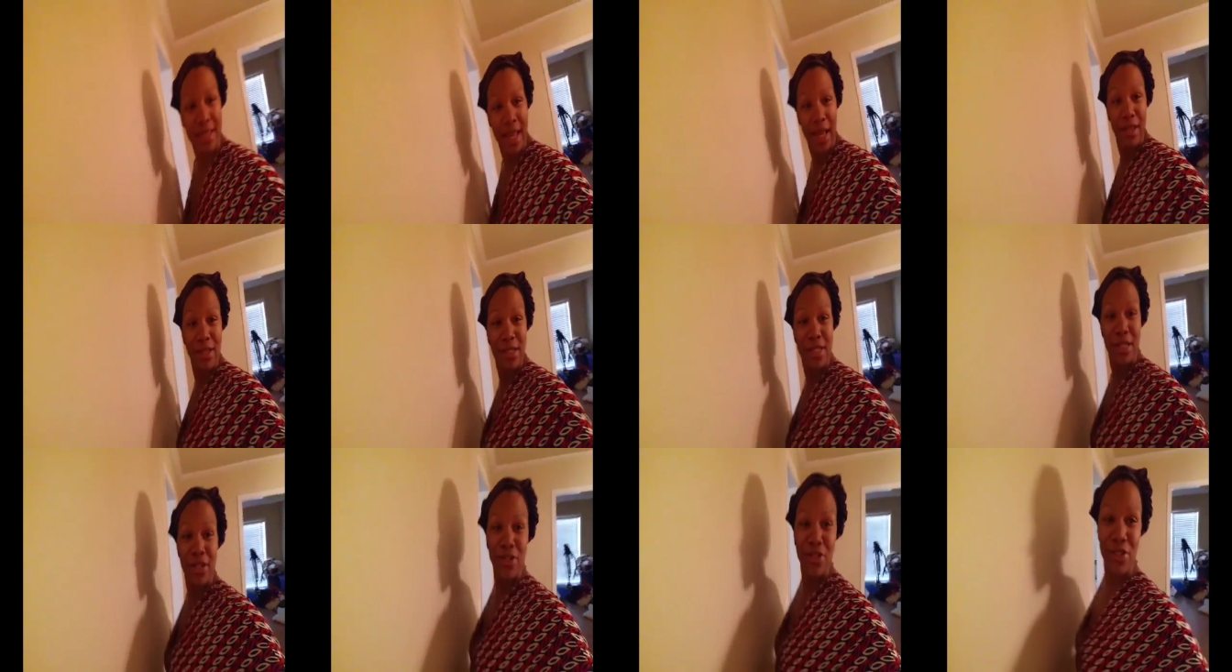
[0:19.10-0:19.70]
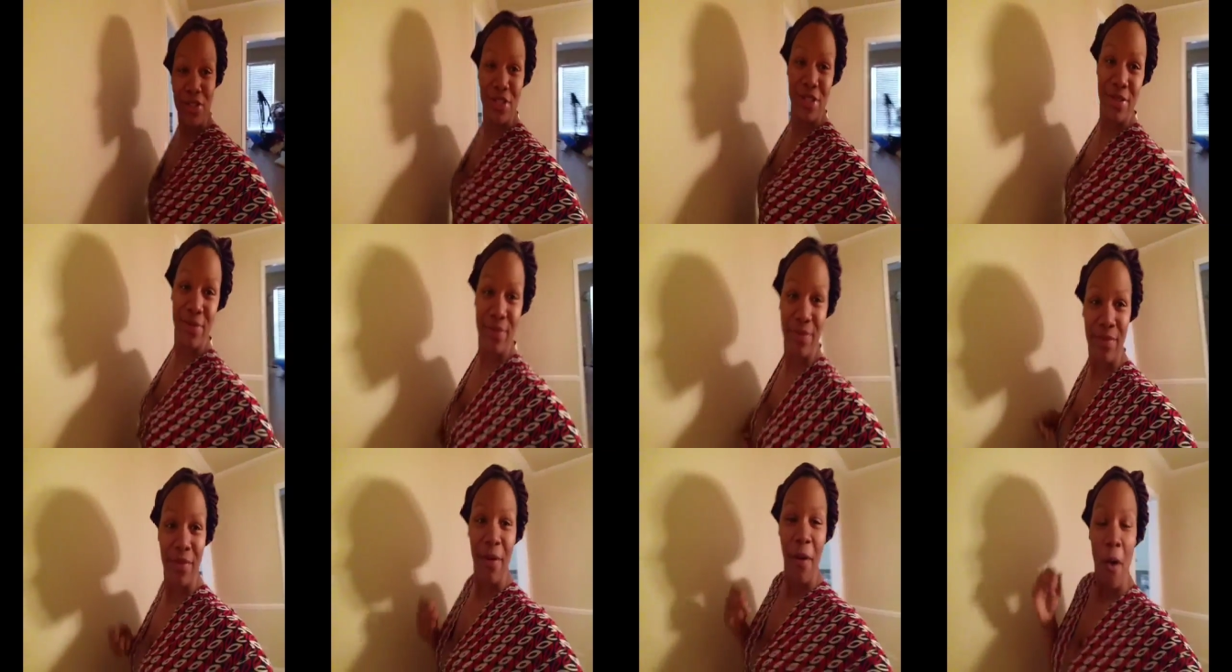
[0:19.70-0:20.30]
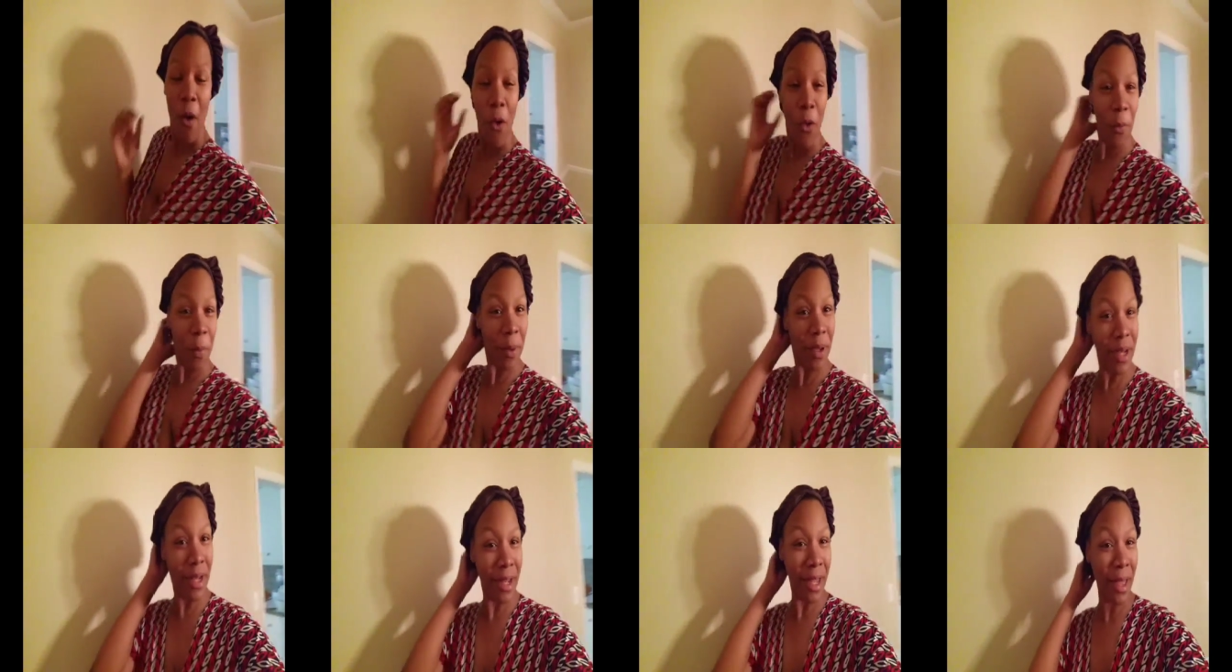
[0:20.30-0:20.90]
Downstairs,
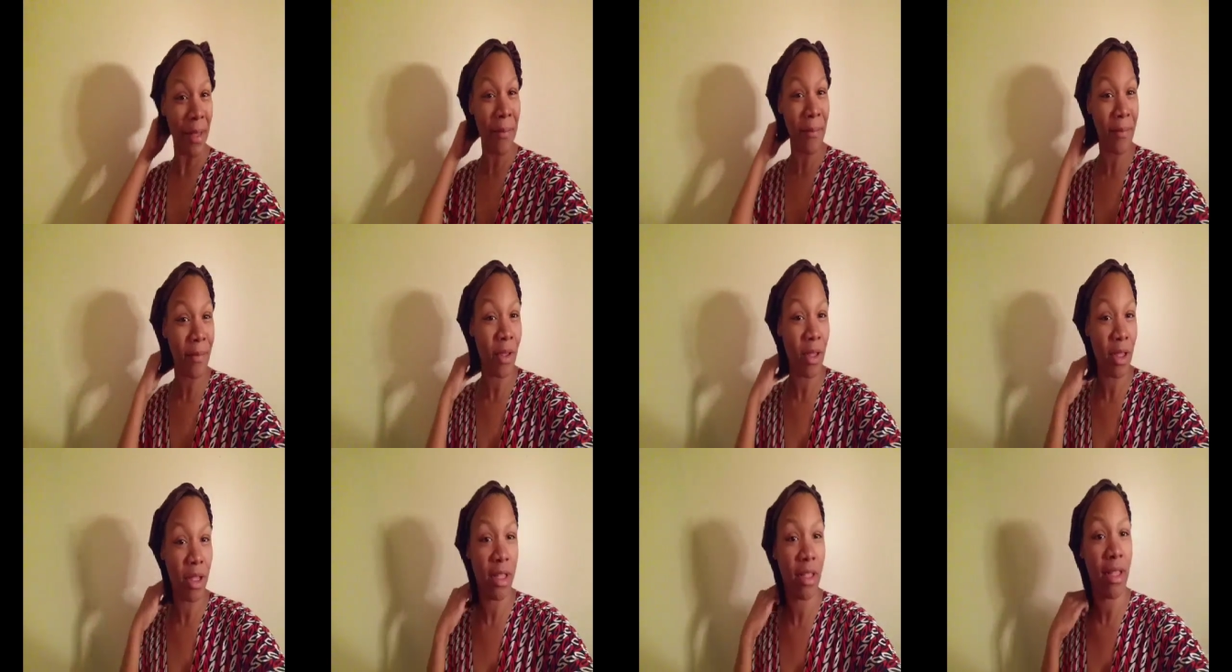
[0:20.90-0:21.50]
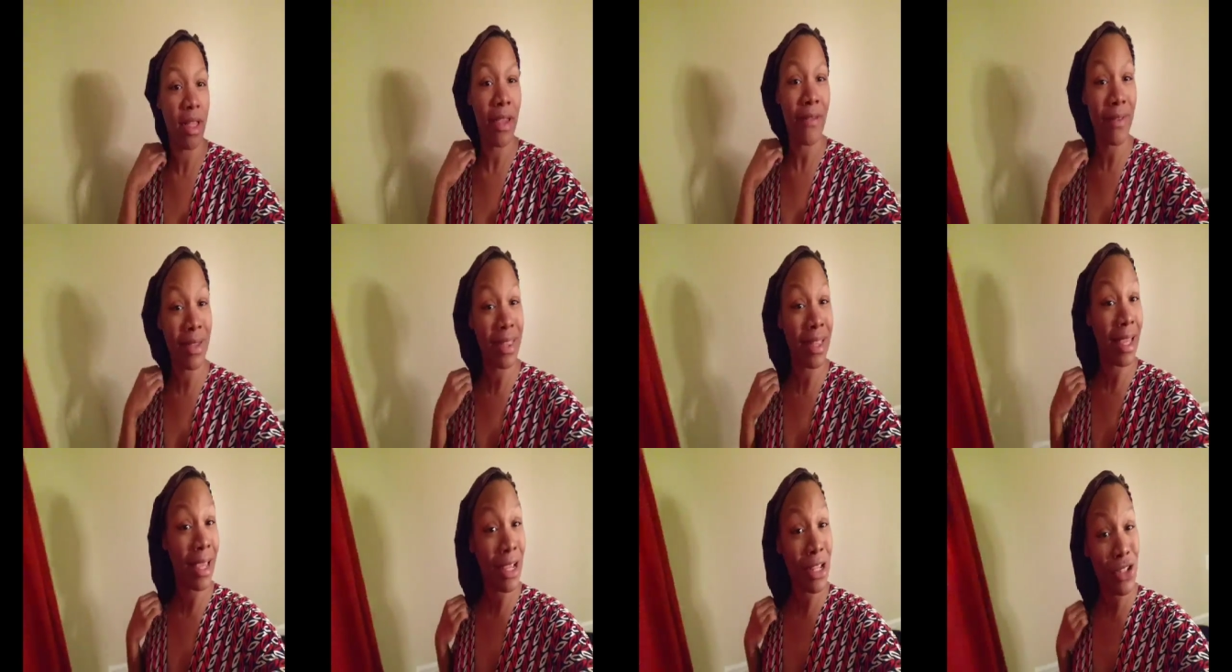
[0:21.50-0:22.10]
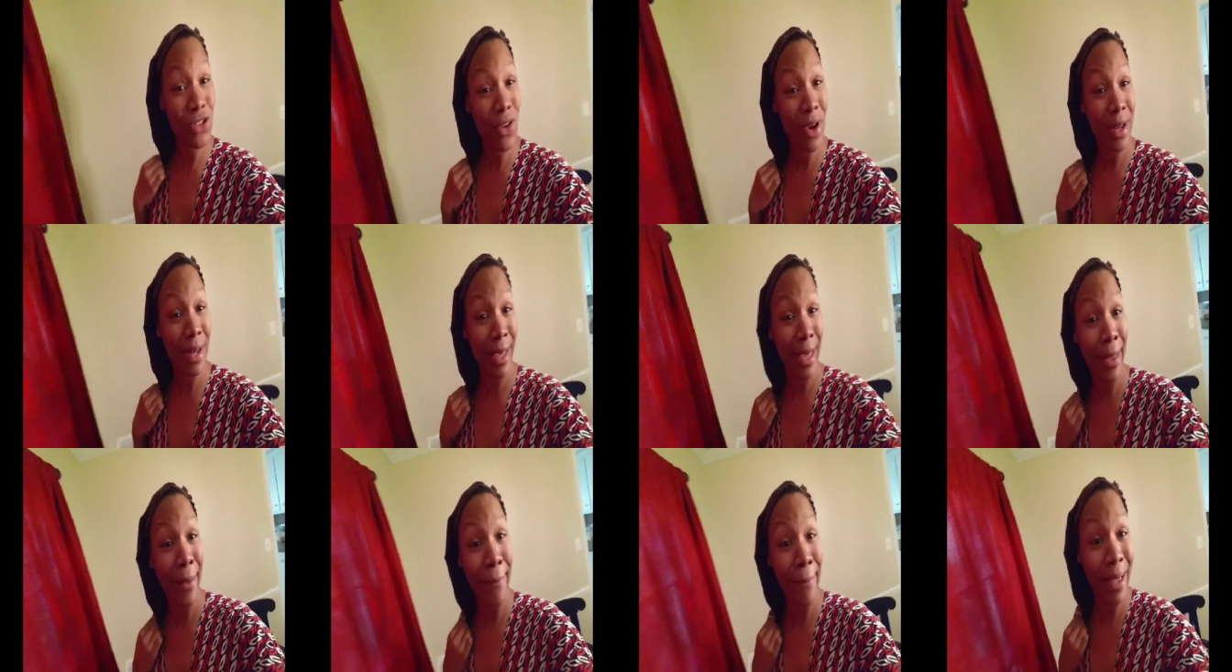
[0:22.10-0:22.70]
opening up everything, trying
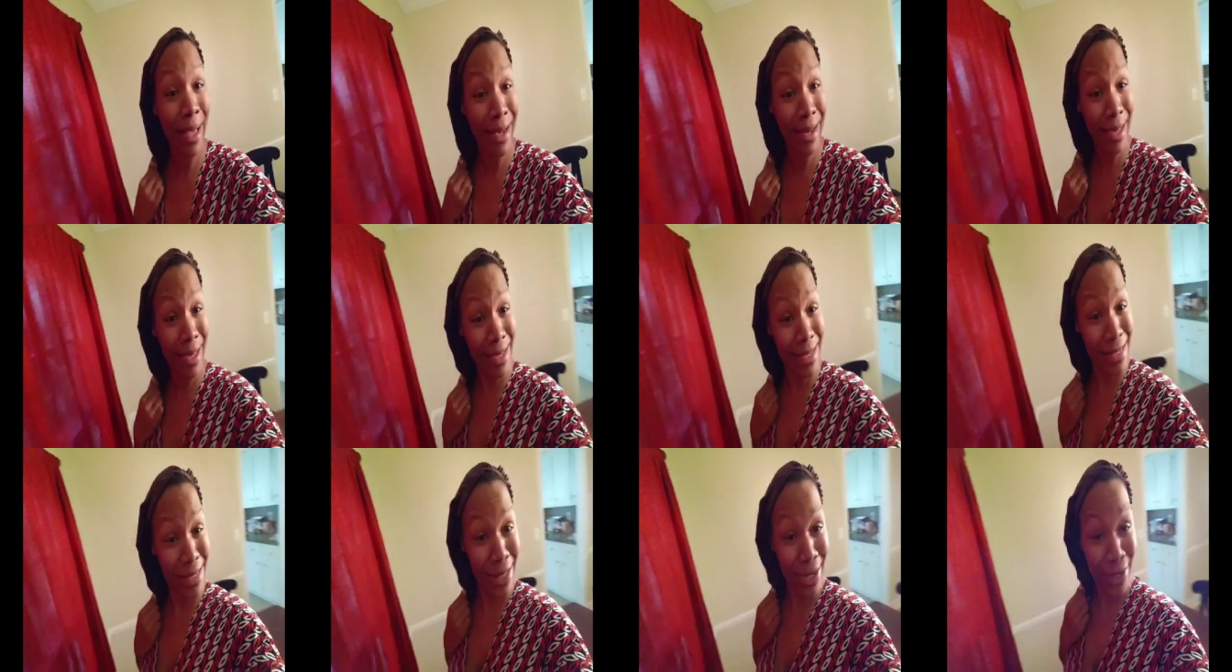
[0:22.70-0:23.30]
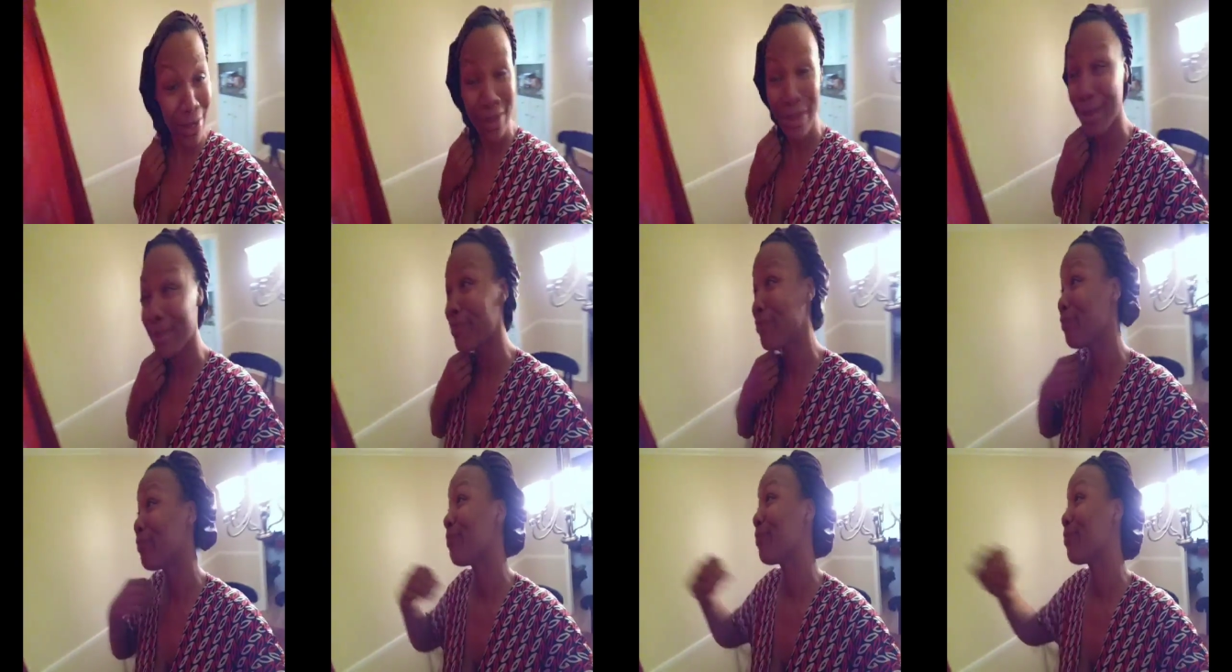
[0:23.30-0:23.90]
to get my day started.